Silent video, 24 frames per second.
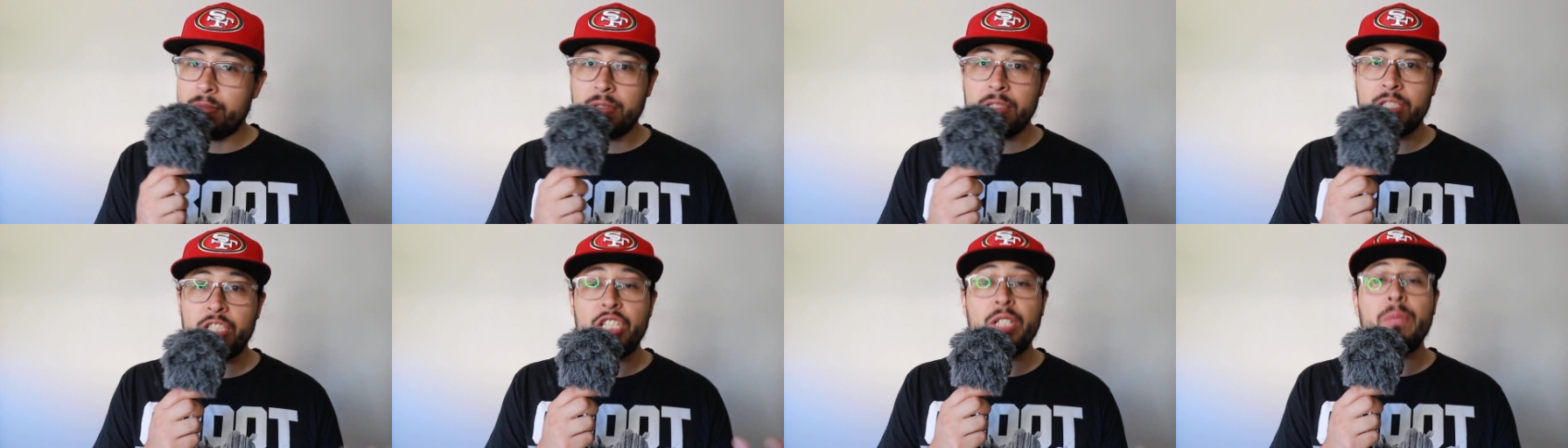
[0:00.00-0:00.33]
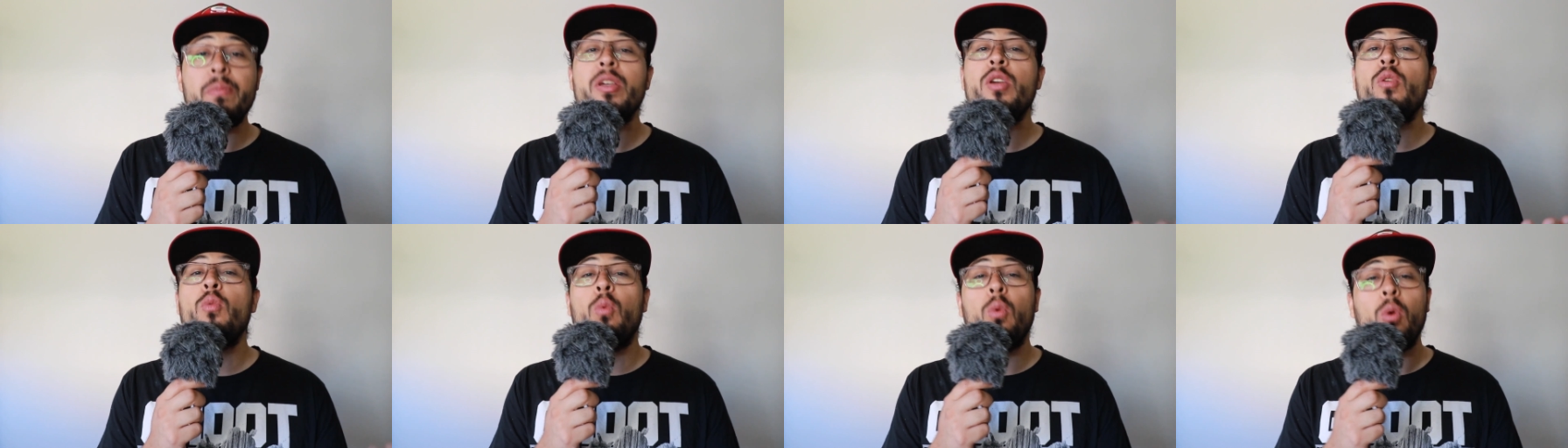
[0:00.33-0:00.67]

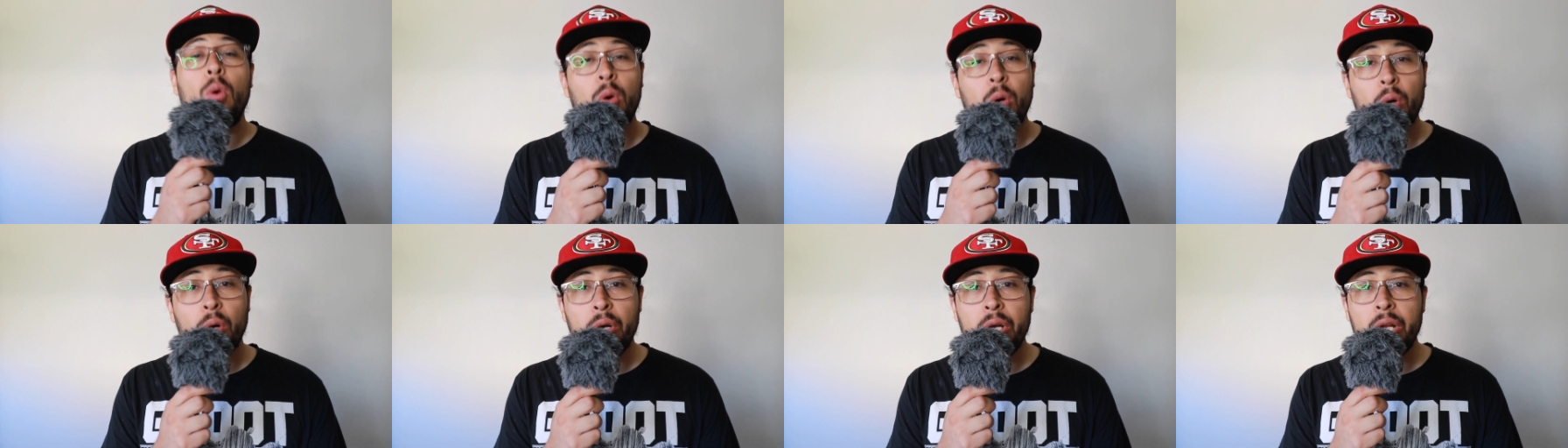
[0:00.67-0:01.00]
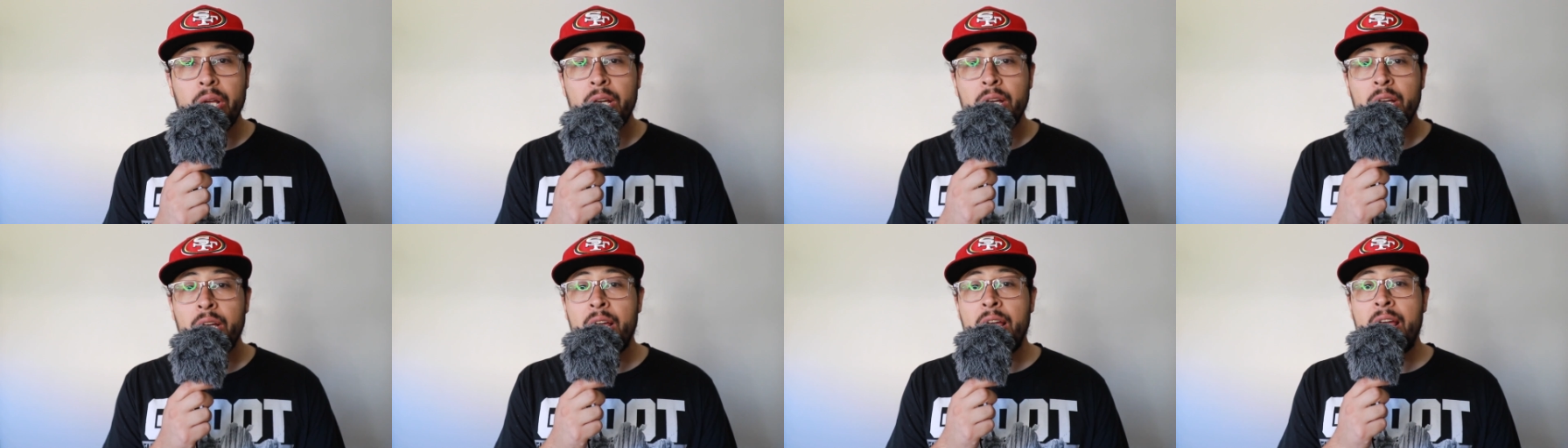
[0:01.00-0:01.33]
Jimmy
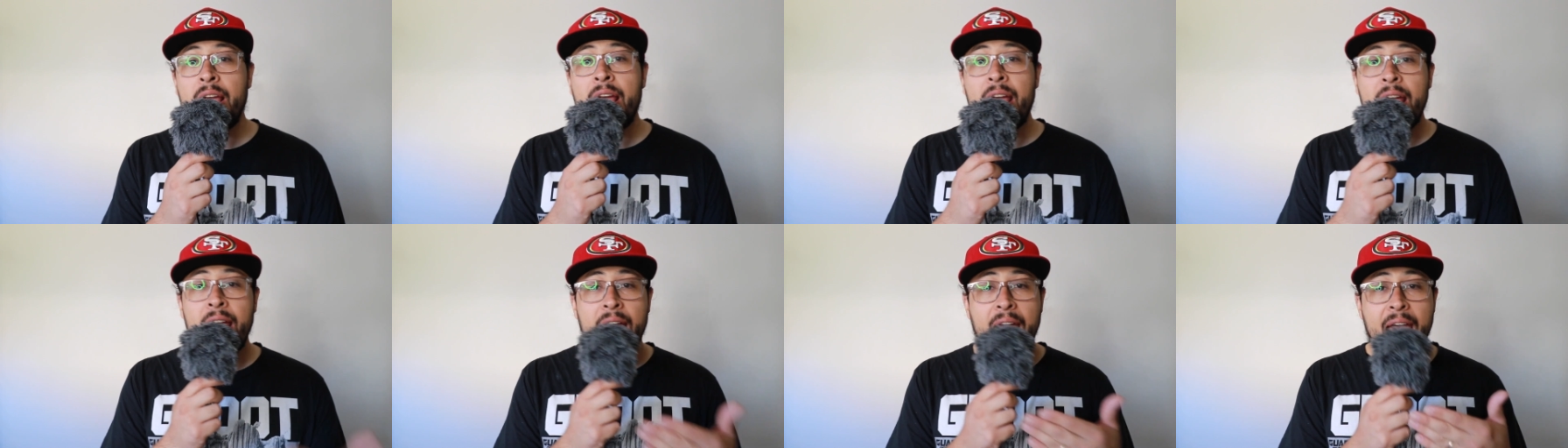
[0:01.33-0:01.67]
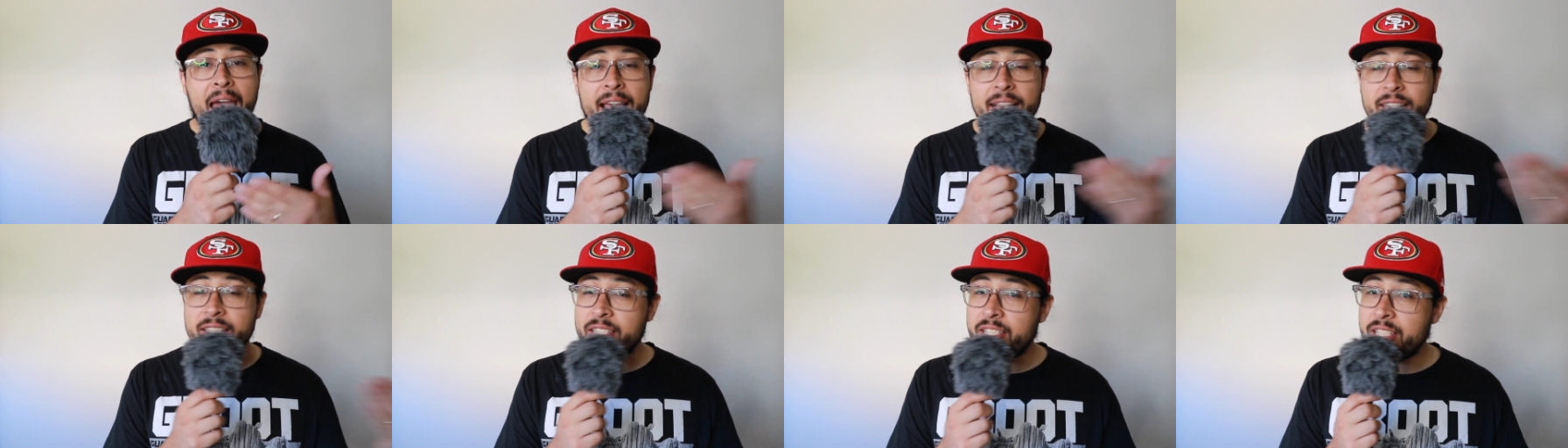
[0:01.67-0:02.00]
Ward
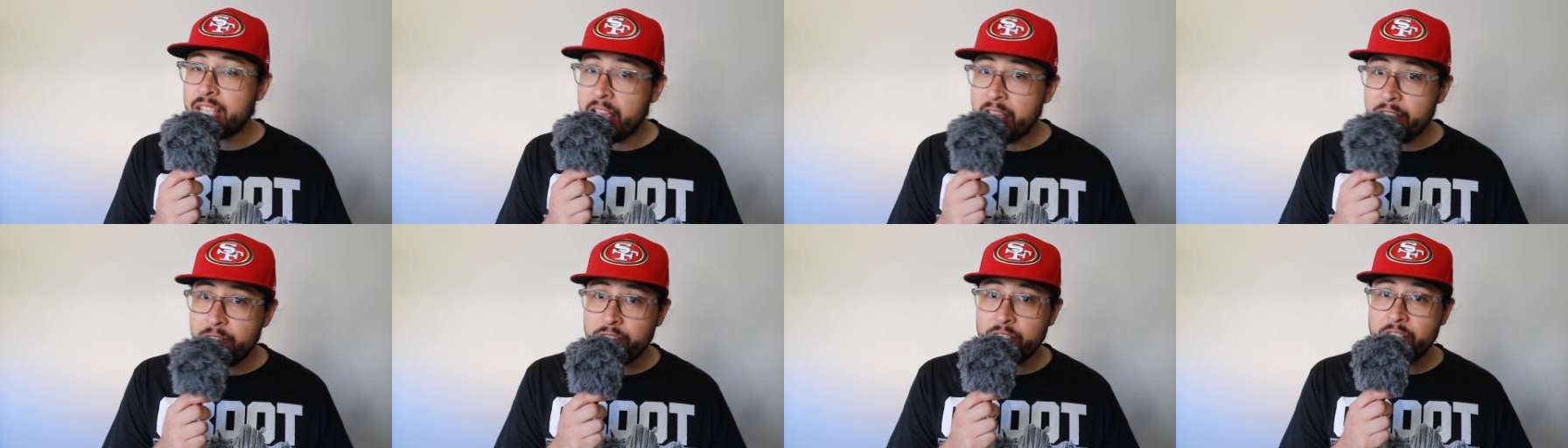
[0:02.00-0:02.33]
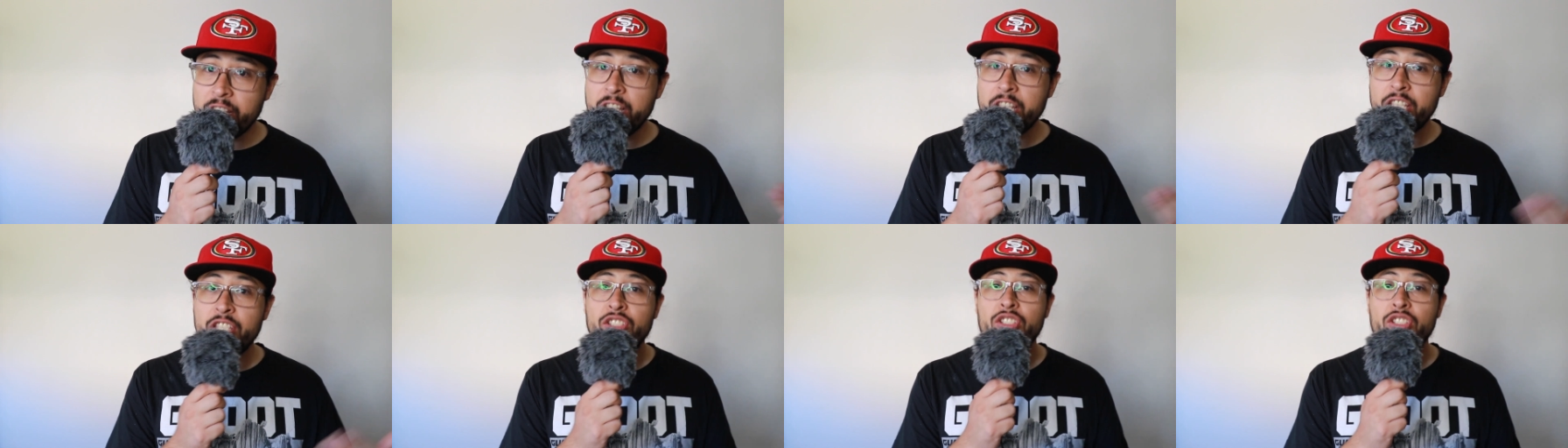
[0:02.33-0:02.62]
at safety.